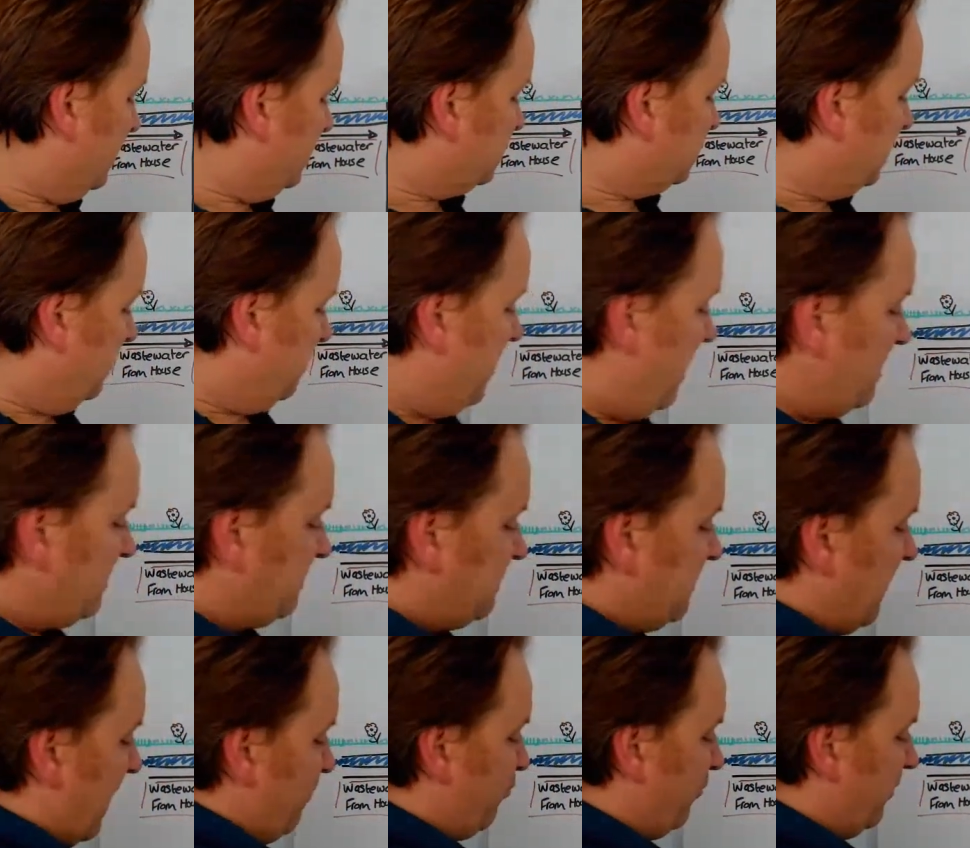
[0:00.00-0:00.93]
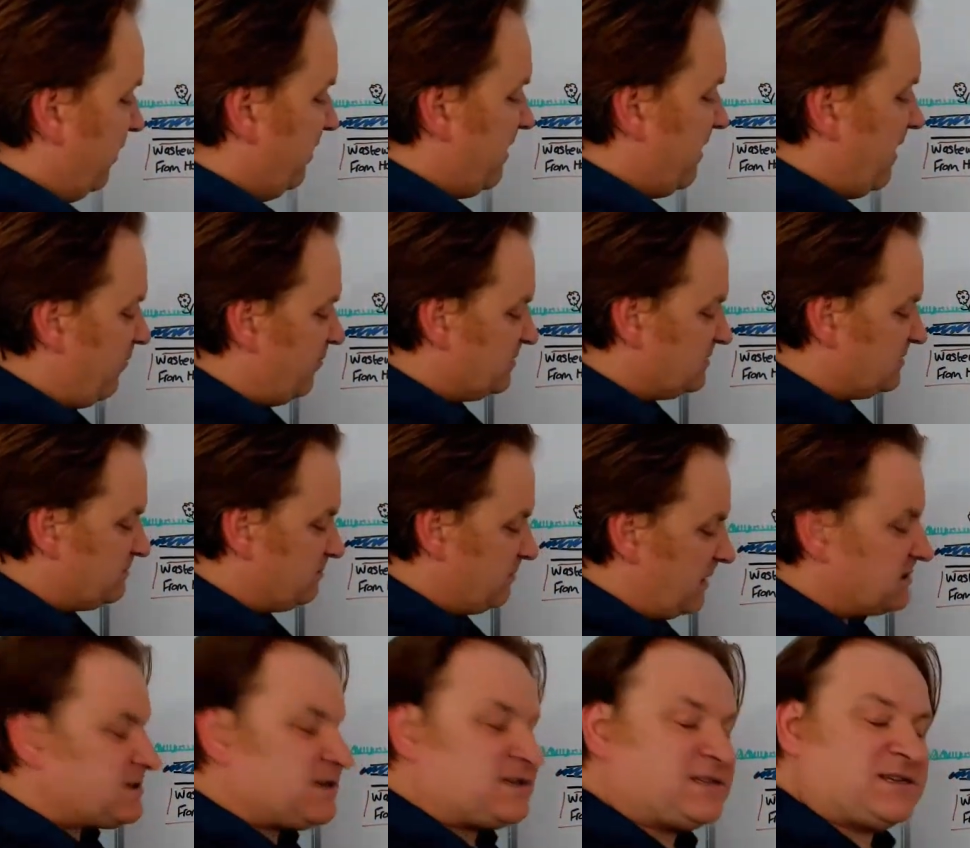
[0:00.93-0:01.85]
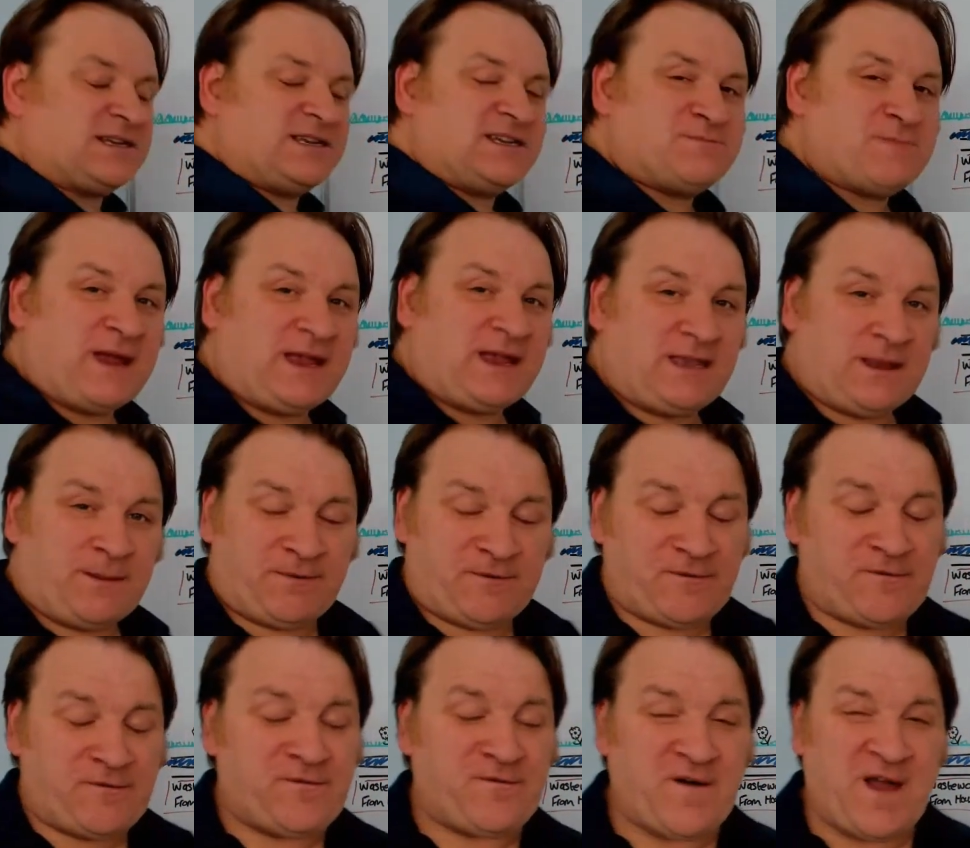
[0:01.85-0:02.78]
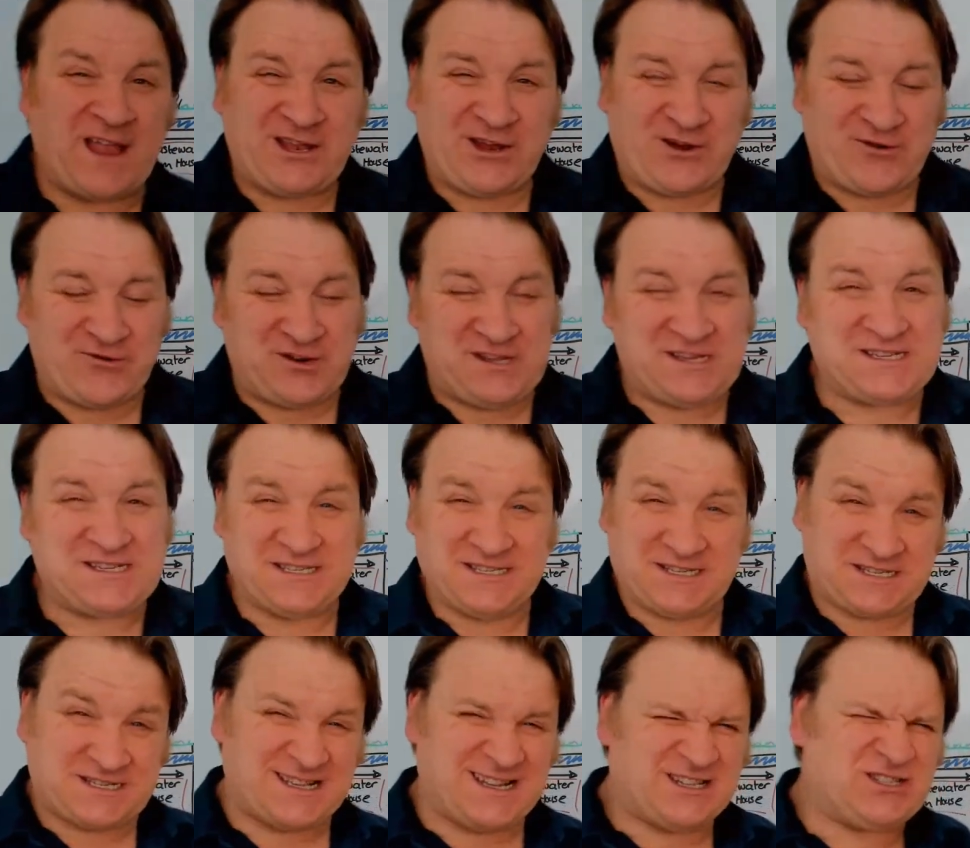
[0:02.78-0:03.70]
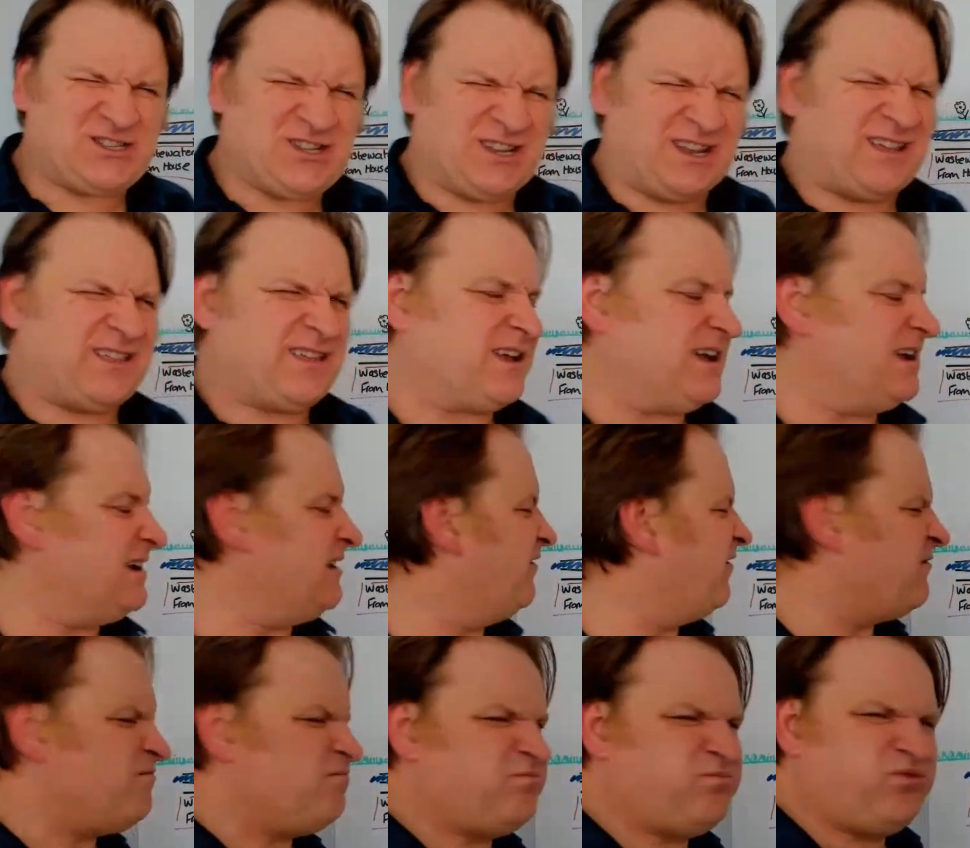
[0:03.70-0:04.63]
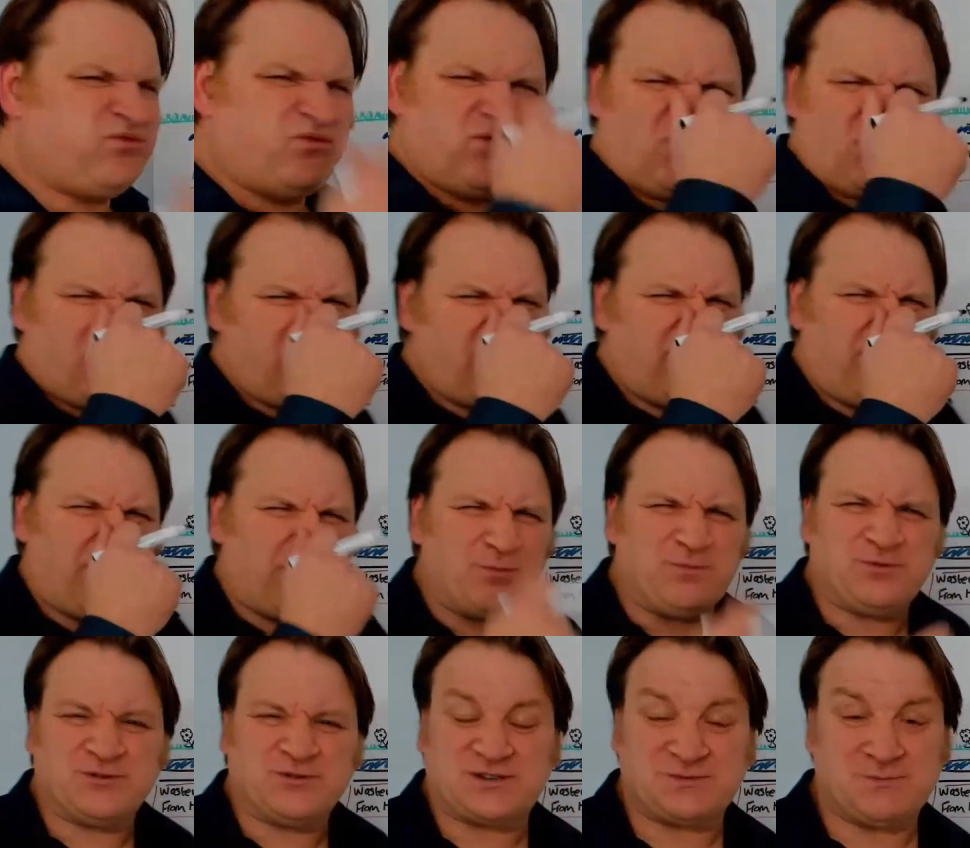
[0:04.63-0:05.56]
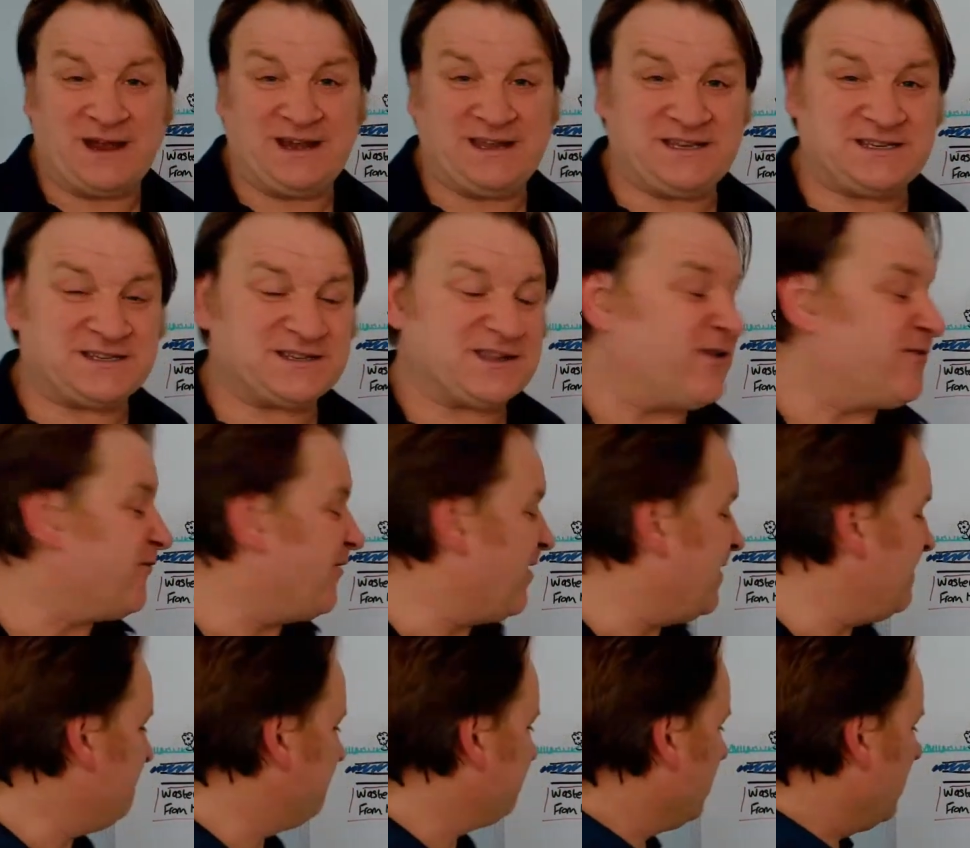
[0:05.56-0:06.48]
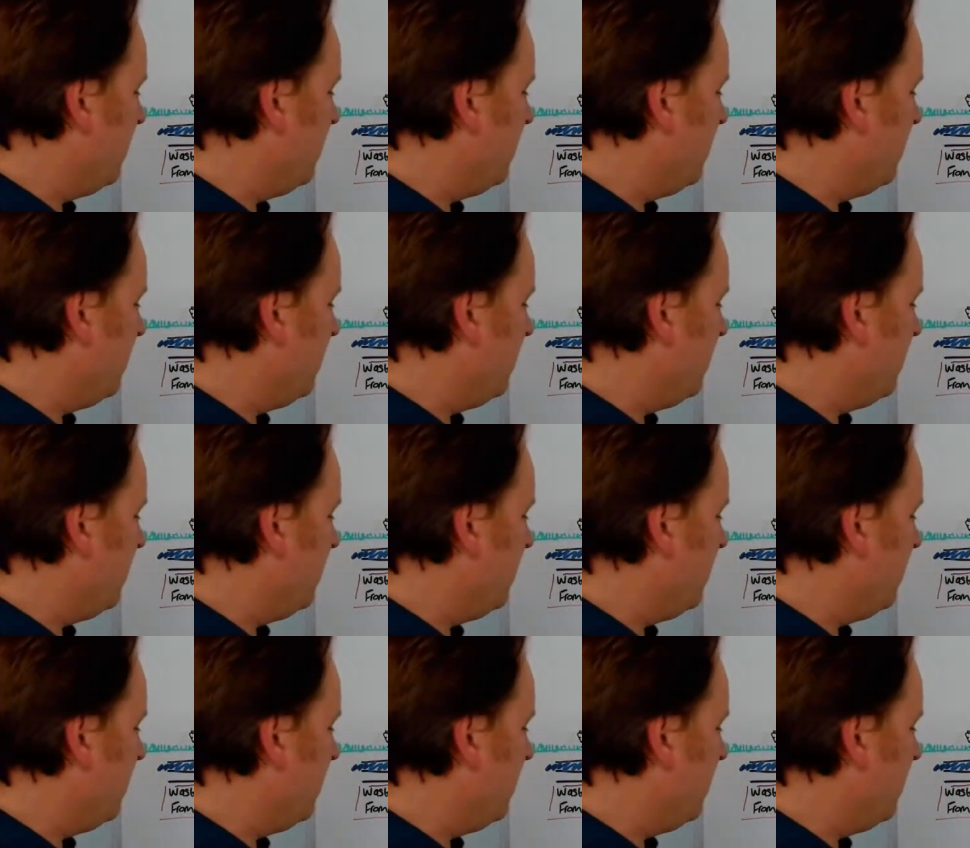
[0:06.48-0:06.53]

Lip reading: so that debris there is, as I said, is made up of fat, grease and sludge and other kind of poor, horrible, smelly stuff, right?